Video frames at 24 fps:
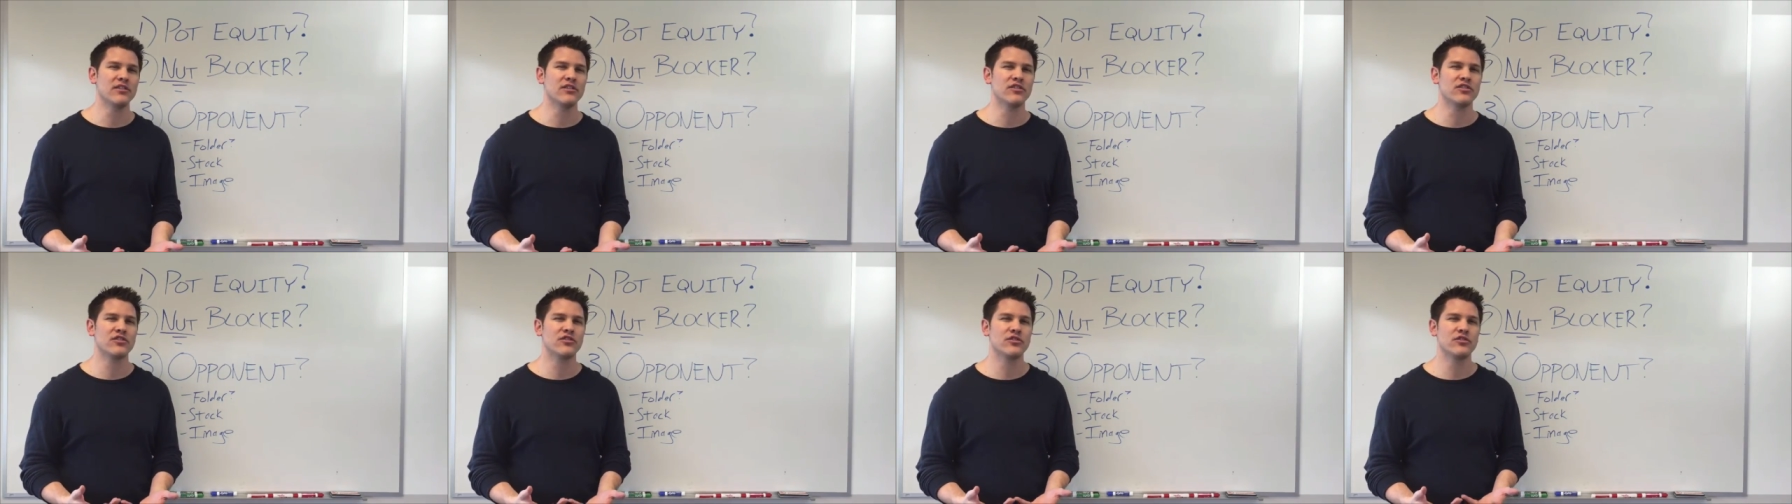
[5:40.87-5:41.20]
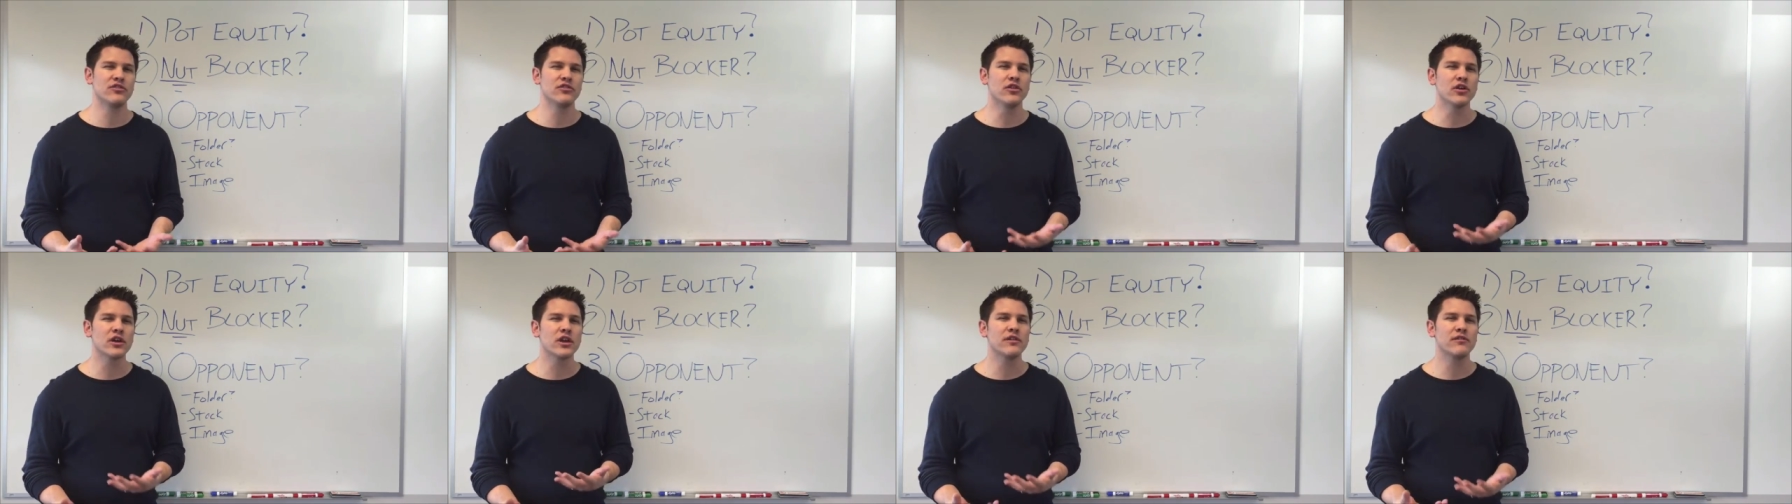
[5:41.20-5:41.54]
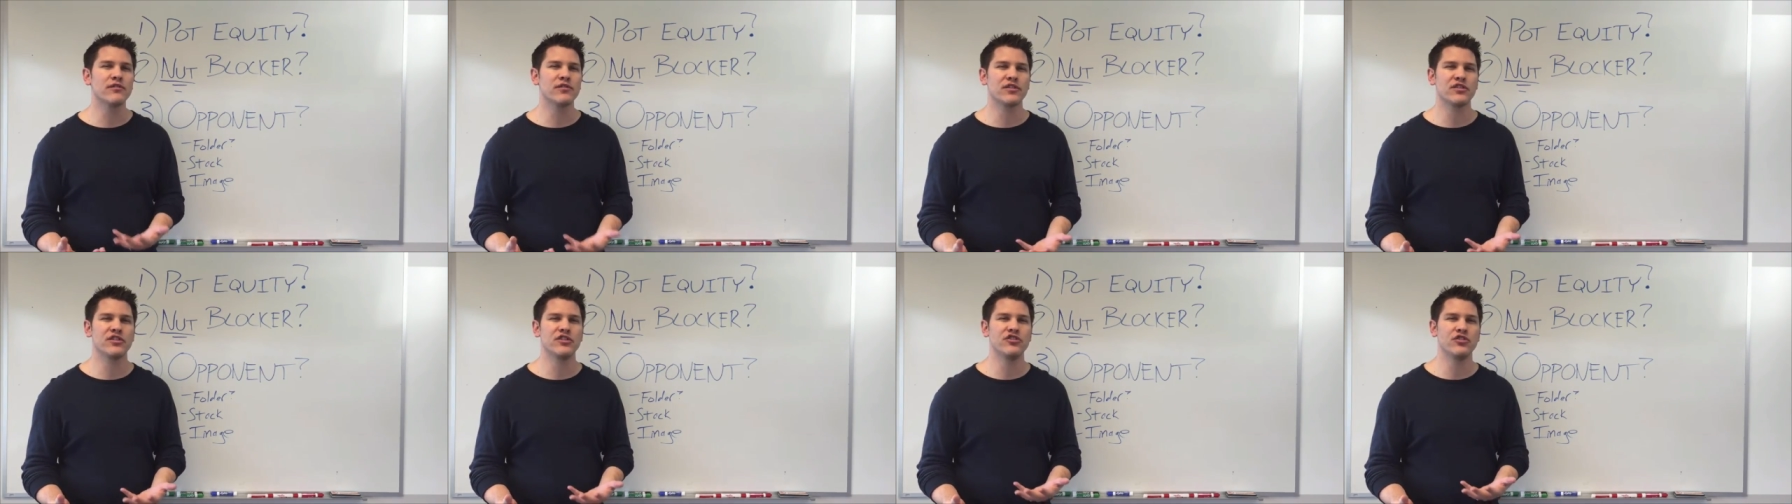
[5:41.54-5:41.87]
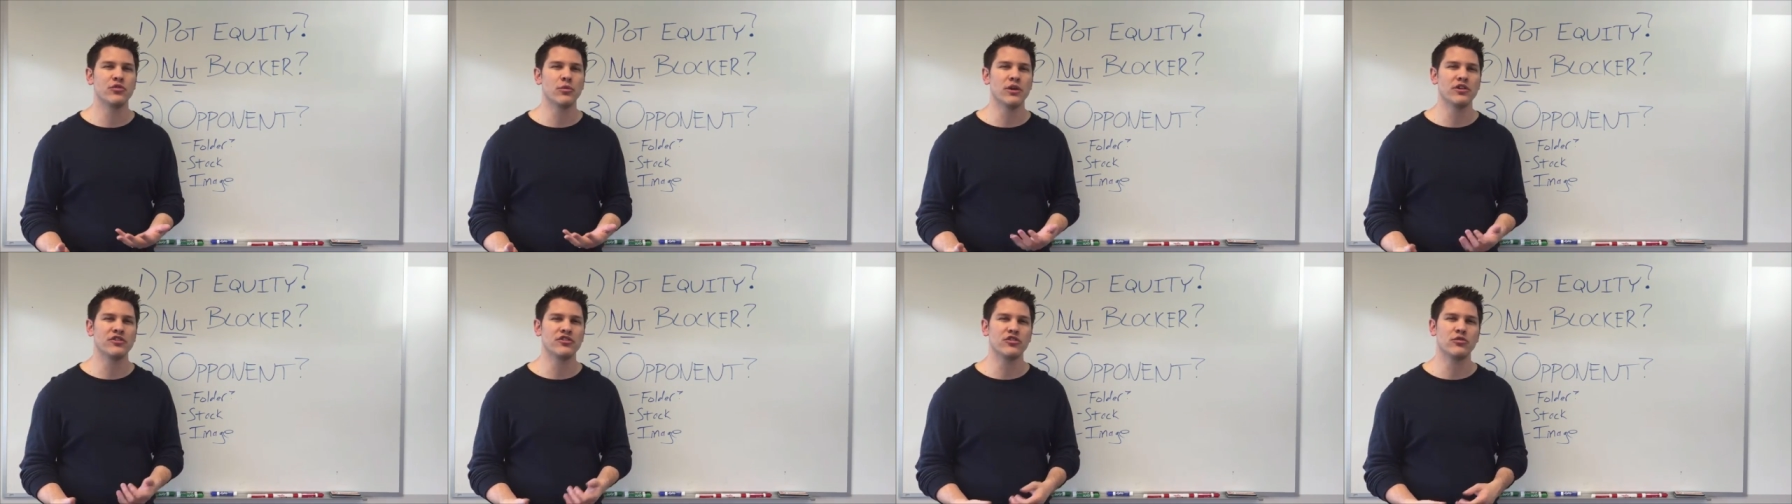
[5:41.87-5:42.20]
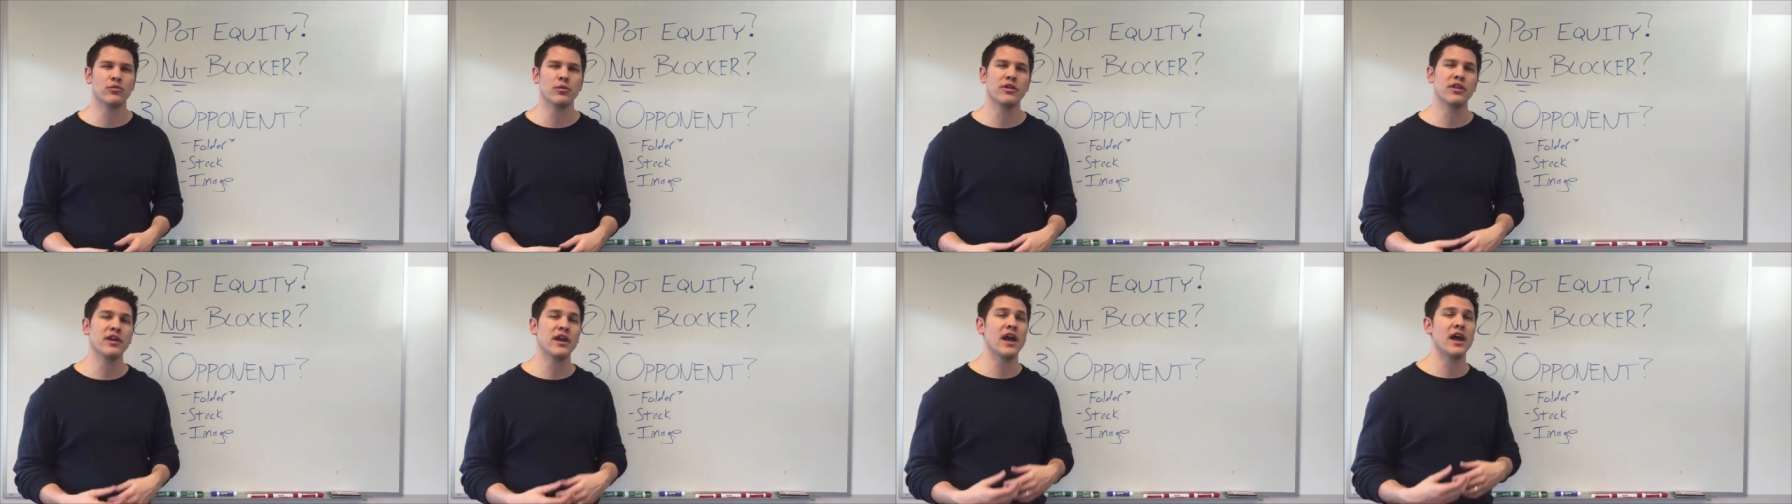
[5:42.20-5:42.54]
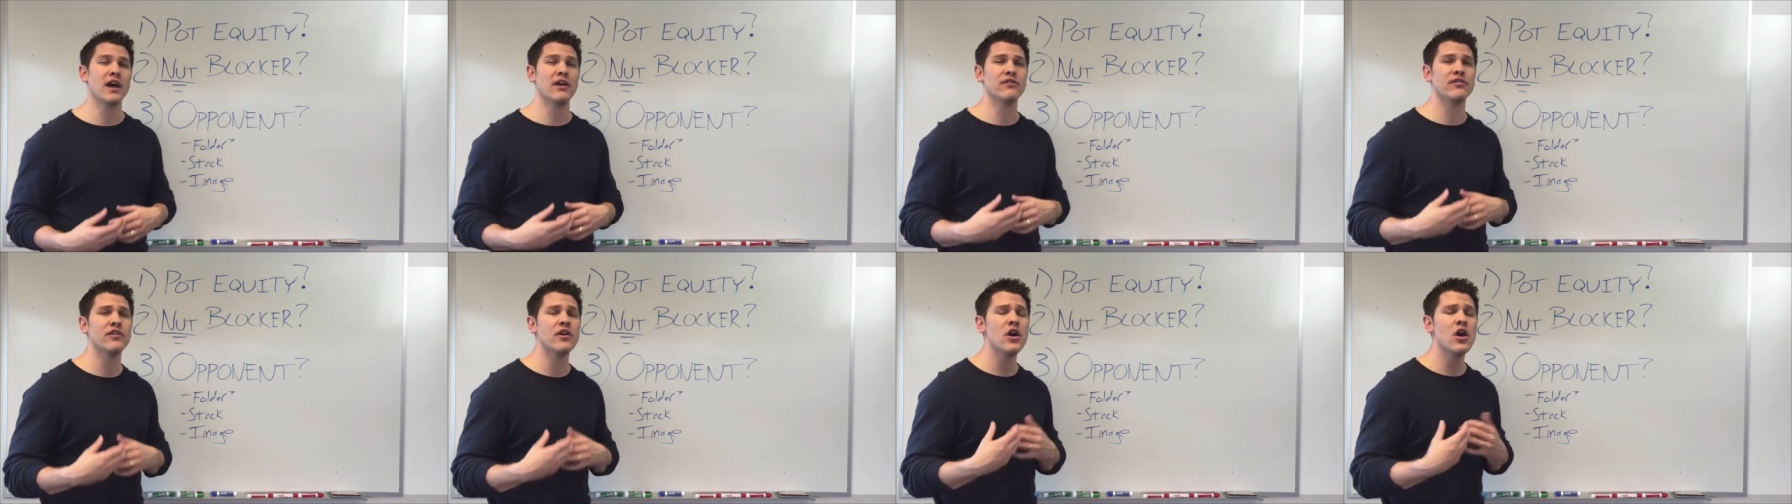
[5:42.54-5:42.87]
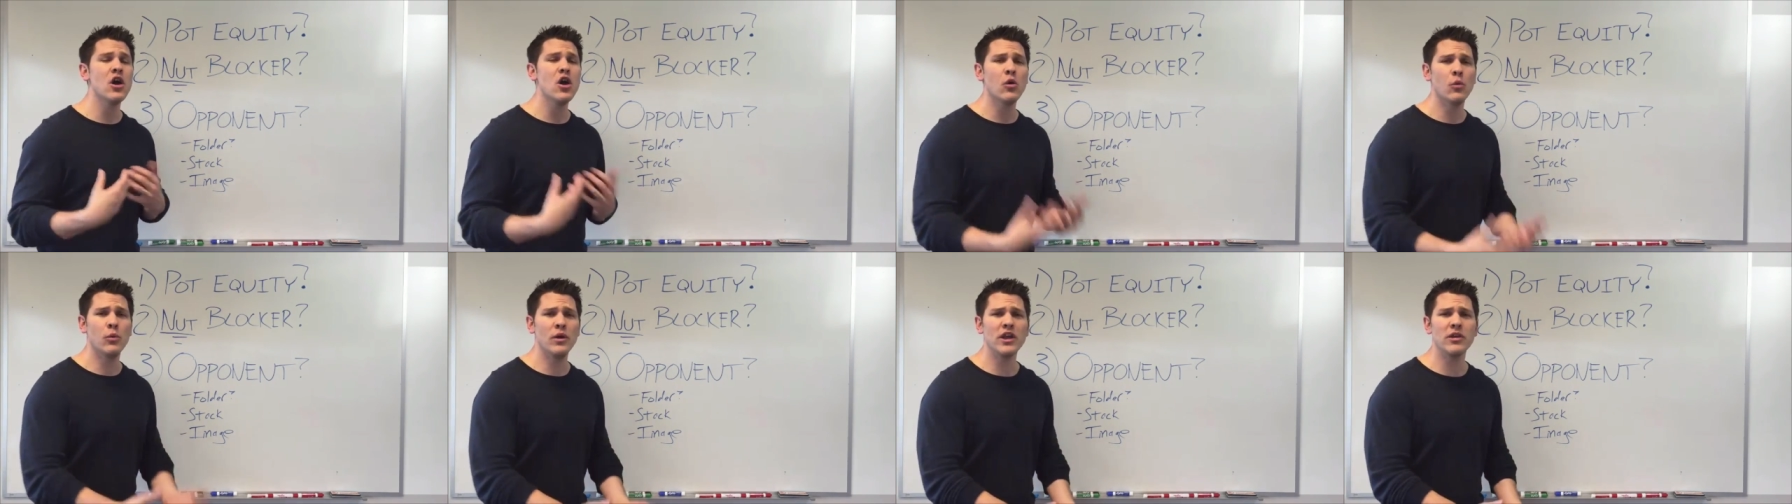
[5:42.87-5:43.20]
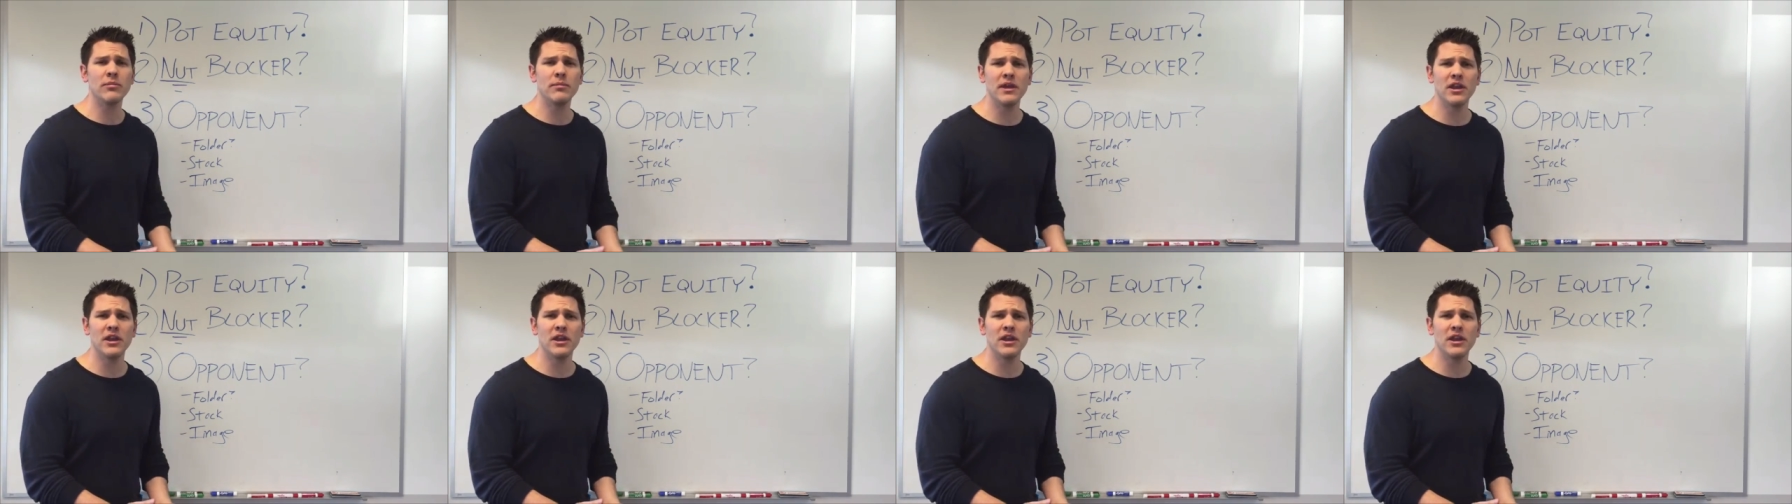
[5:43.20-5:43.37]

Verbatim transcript: It's looking for situations where they have weak,